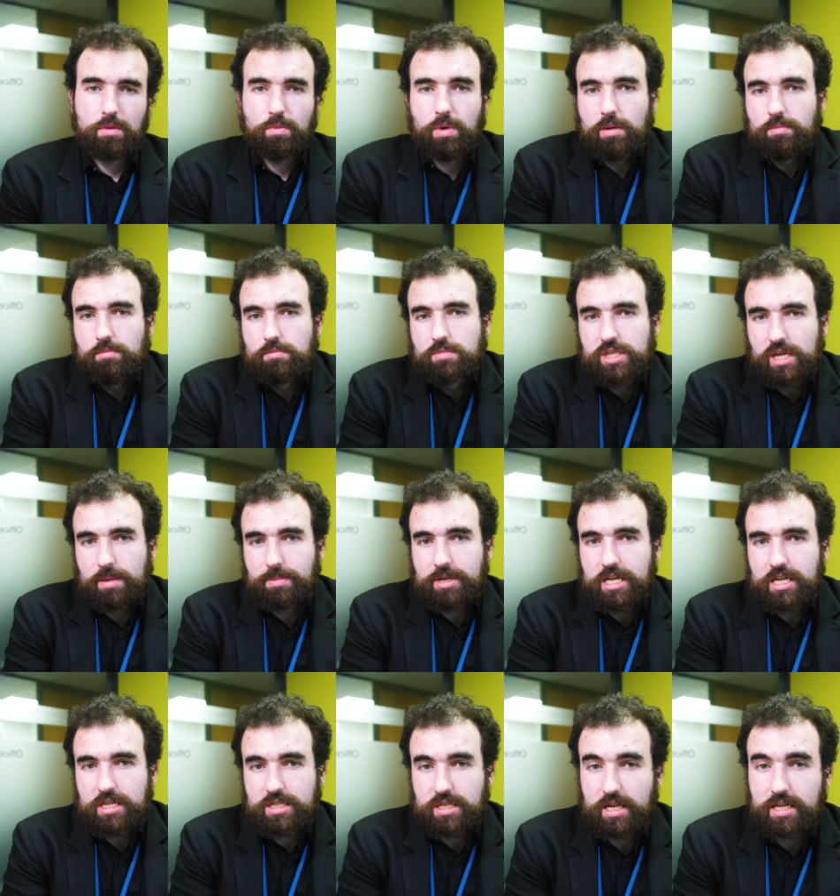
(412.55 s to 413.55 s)
well,
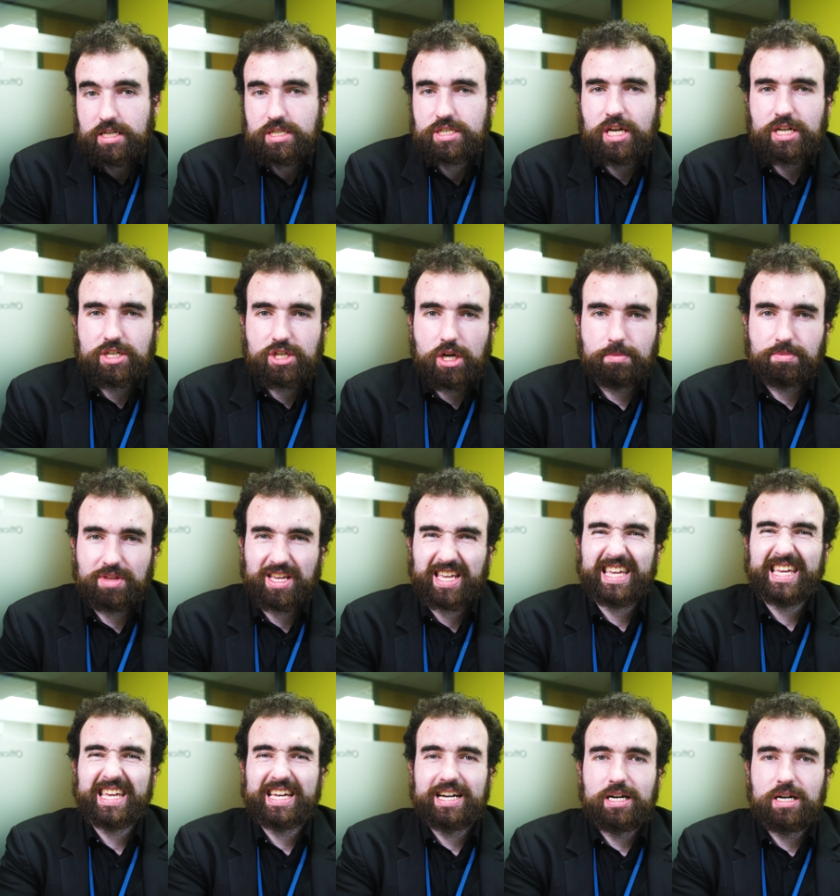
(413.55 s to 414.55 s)
semi-easily set up the
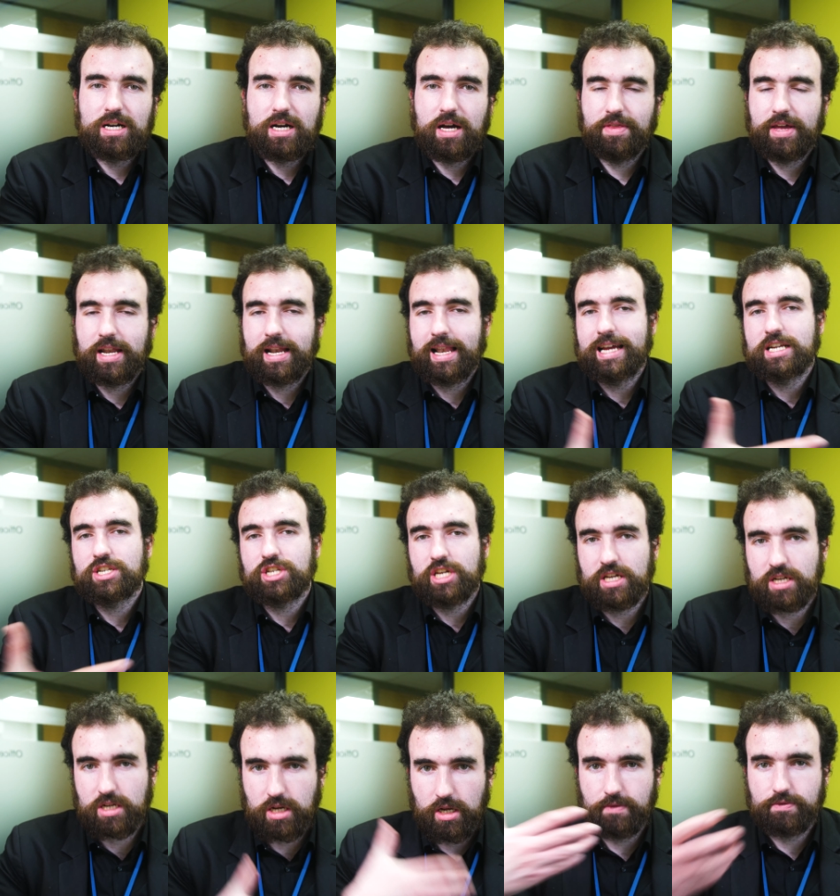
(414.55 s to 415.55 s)
gear and then let
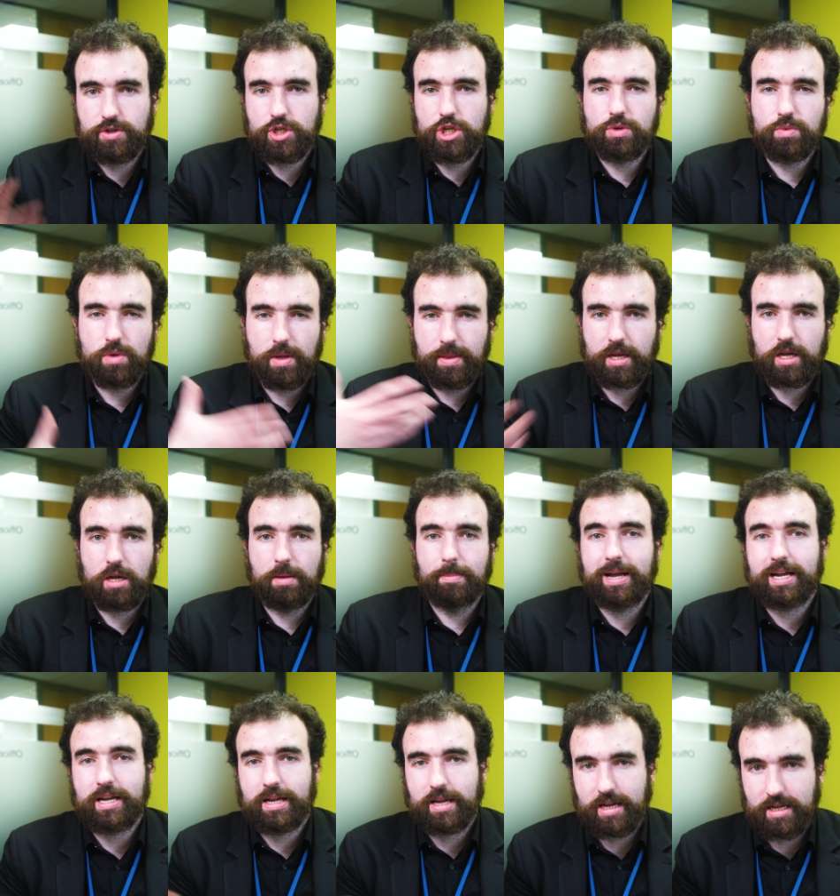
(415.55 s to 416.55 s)
it kind of shoot and then come
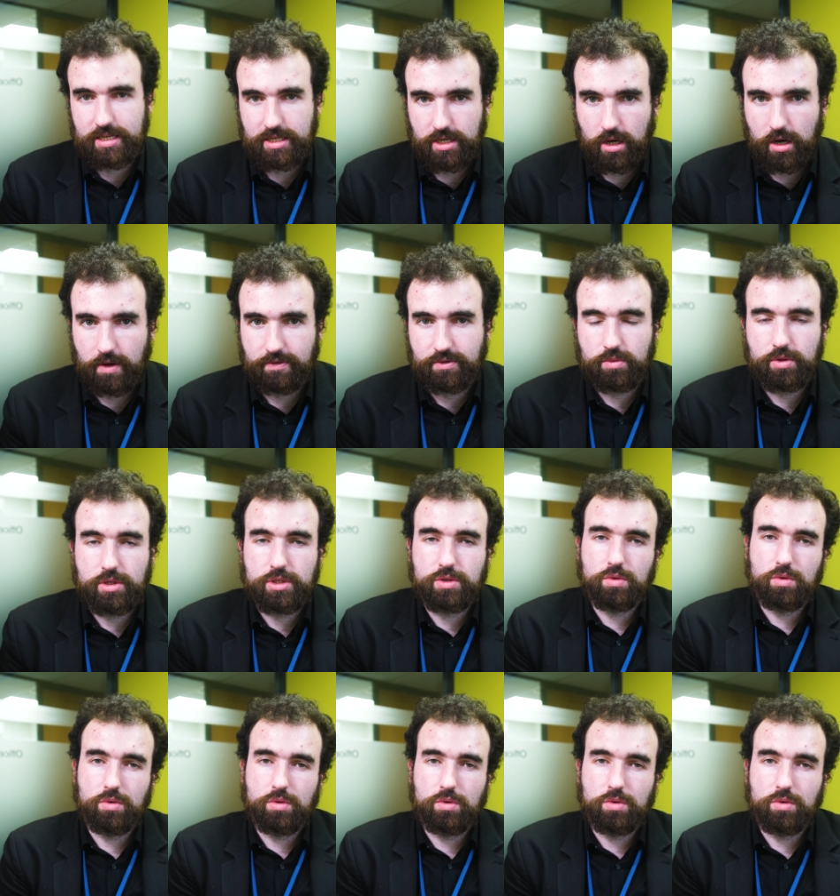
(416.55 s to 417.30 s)
back and get it afterwards,